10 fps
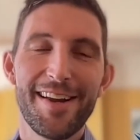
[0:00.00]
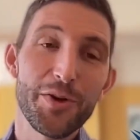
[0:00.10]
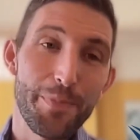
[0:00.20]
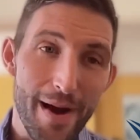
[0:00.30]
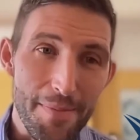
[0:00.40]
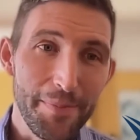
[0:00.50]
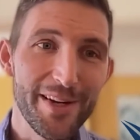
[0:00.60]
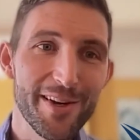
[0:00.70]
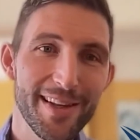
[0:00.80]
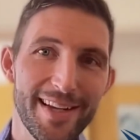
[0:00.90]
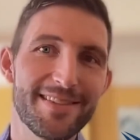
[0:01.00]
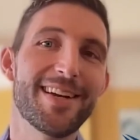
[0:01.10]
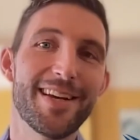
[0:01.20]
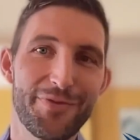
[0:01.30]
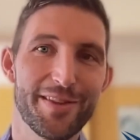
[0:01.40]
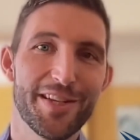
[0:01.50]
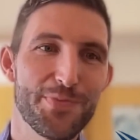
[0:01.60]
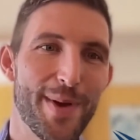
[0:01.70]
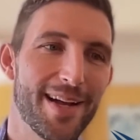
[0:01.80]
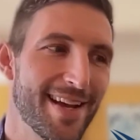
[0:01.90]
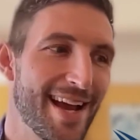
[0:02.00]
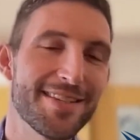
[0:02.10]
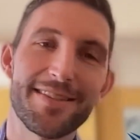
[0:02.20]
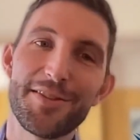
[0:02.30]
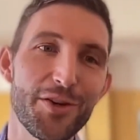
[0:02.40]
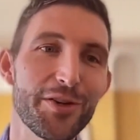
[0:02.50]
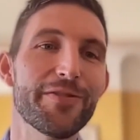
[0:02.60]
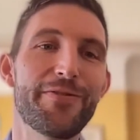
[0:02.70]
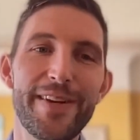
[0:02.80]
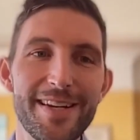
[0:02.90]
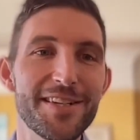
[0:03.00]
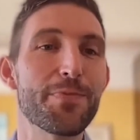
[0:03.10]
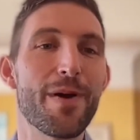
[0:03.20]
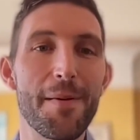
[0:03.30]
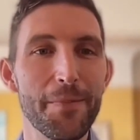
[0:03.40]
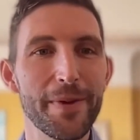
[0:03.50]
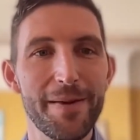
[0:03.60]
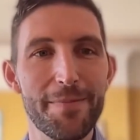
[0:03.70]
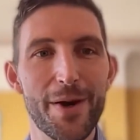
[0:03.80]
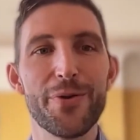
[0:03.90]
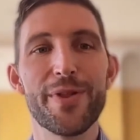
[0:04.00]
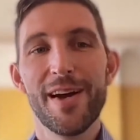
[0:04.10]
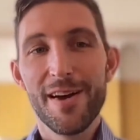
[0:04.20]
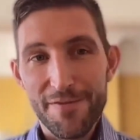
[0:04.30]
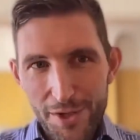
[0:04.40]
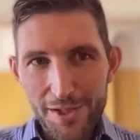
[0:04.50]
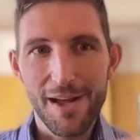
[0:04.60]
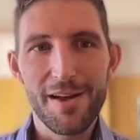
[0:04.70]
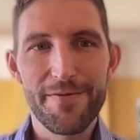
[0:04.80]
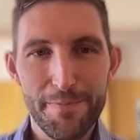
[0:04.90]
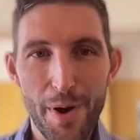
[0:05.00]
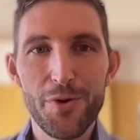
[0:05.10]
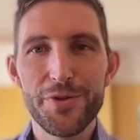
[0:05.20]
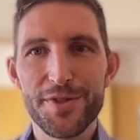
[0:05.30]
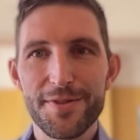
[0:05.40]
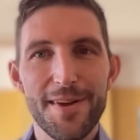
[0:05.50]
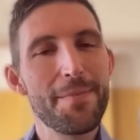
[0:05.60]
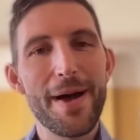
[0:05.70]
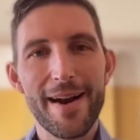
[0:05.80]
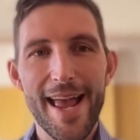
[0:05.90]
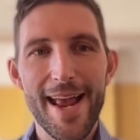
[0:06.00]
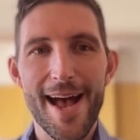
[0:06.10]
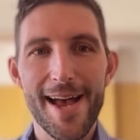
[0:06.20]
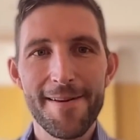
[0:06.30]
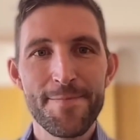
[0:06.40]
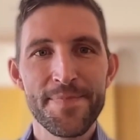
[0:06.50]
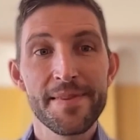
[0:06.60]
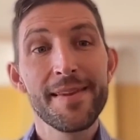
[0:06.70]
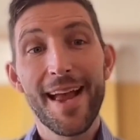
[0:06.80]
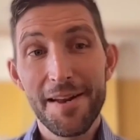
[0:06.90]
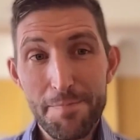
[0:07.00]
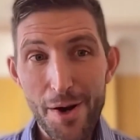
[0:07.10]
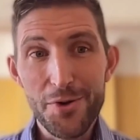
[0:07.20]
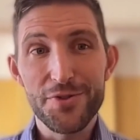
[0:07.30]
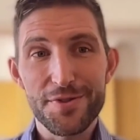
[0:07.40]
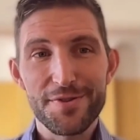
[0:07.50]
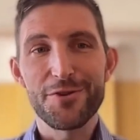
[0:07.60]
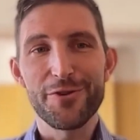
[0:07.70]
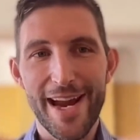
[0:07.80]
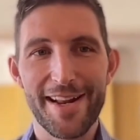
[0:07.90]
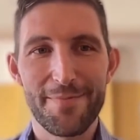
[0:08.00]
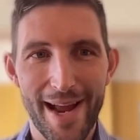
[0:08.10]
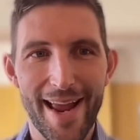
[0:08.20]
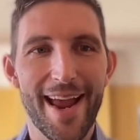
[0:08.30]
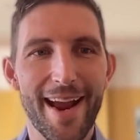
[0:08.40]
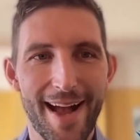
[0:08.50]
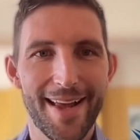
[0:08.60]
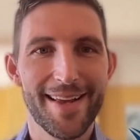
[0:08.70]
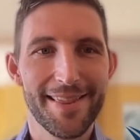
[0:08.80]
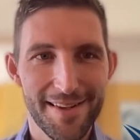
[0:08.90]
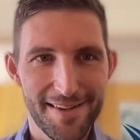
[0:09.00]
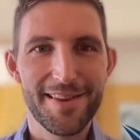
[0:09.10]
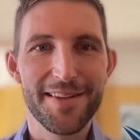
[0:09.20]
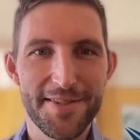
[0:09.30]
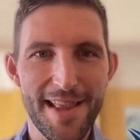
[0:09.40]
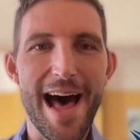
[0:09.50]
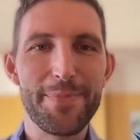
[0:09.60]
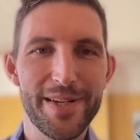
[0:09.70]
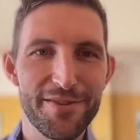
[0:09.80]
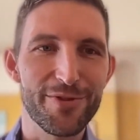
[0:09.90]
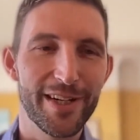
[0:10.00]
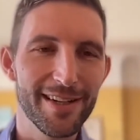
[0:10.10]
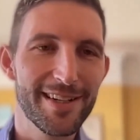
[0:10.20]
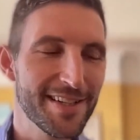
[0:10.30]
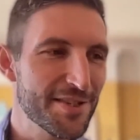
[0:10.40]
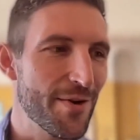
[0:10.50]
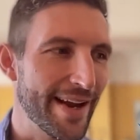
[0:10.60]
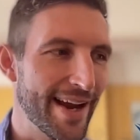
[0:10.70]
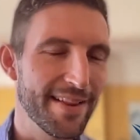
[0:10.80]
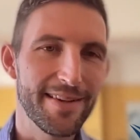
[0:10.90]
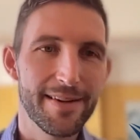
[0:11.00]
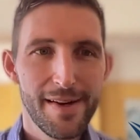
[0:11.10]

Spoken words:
And you're probably on LinkedIn if you're on this podcast. And so your feed is probably both full of posts about AI and posts created by AI. And the slop is real and it's going out.